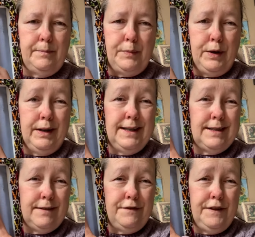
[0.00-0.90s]
But at
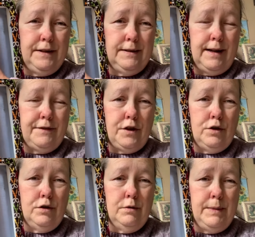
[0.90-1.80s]
least I've got
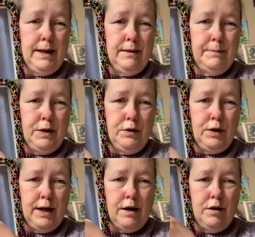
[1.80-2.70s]
all my
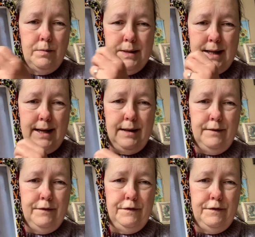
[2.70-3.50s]
honeycombs in